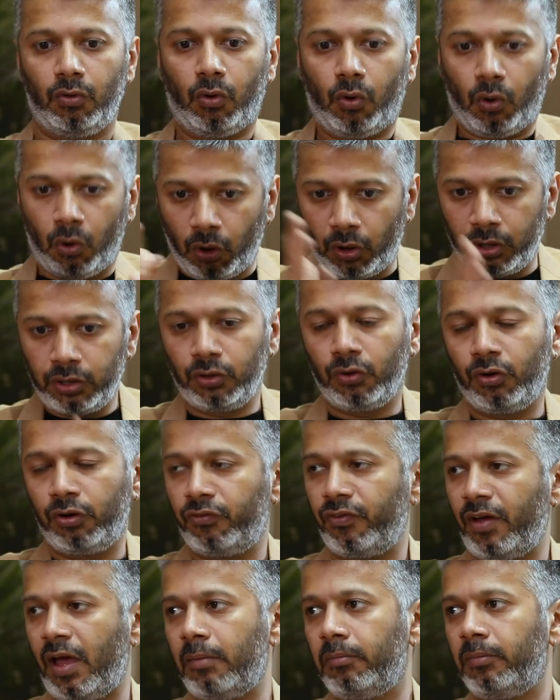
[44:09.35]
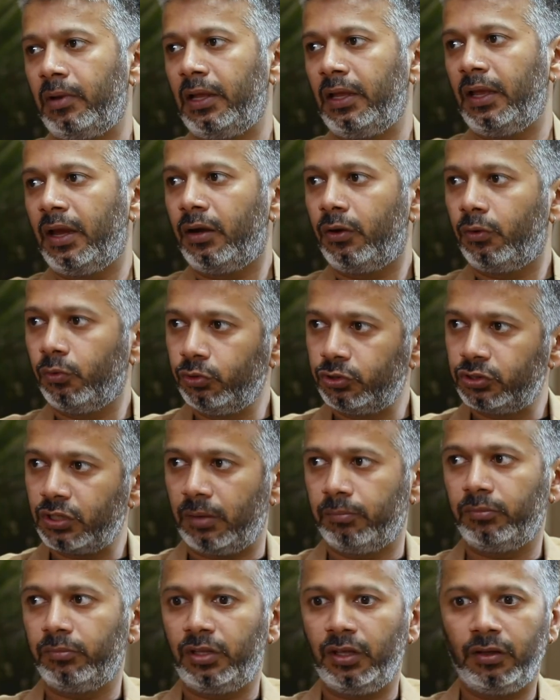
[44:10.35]
on your family and do
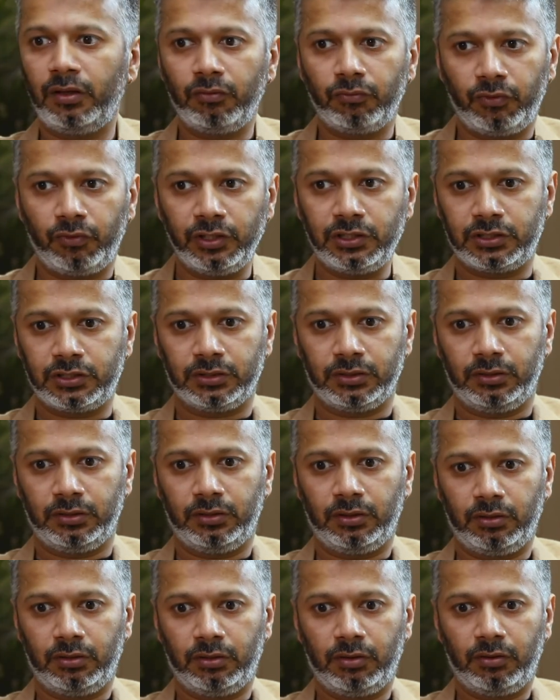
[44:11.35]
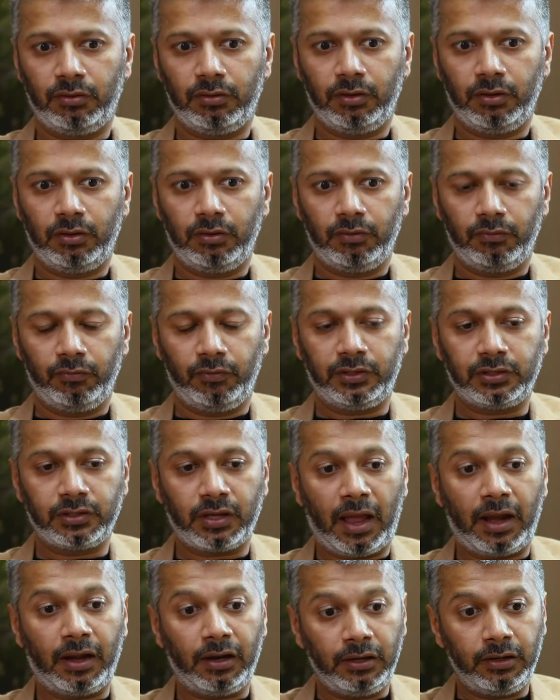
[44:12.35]
something which which
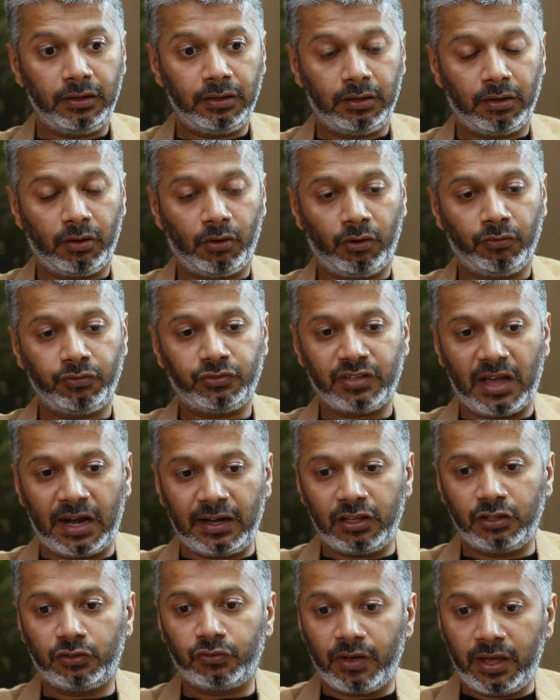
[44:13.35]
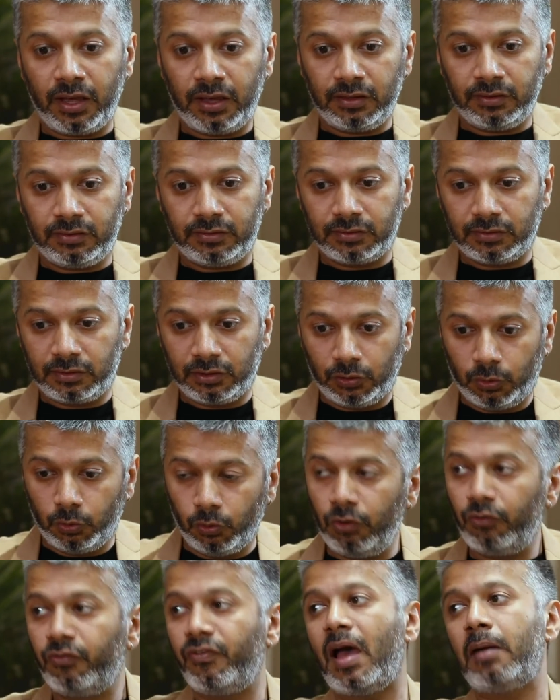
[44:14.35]
kind of satisfies the
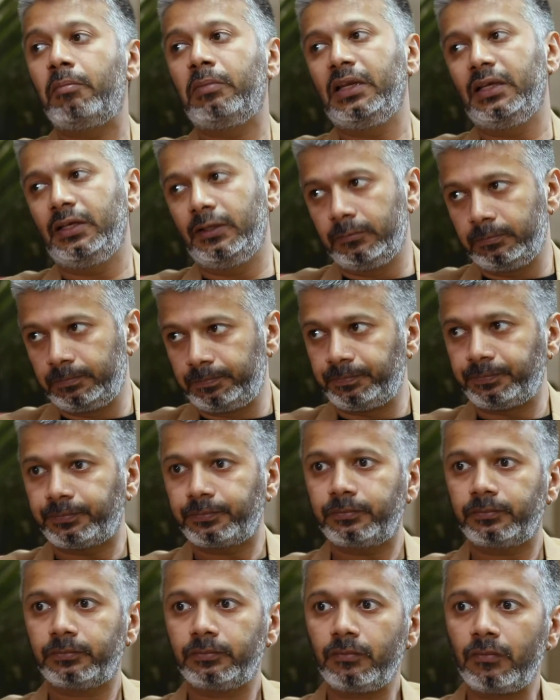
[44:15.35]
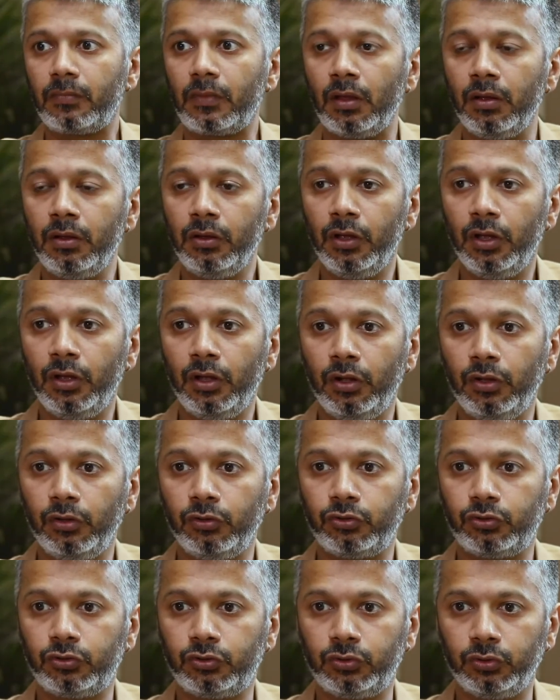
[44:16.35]
whole family hmm.
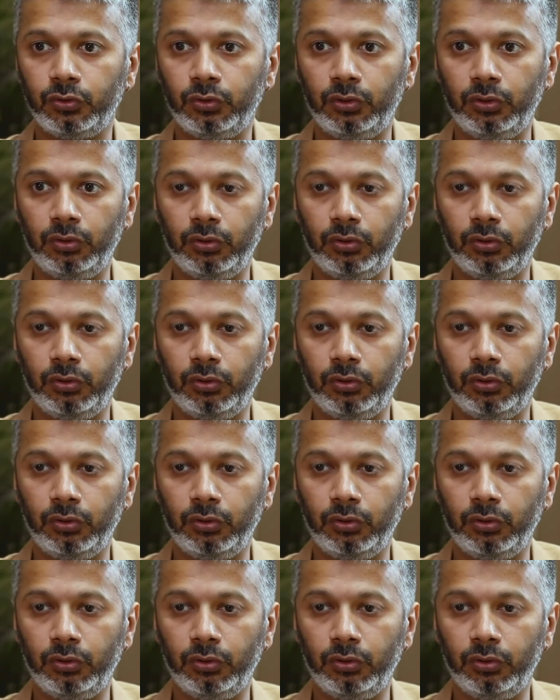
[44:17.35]
so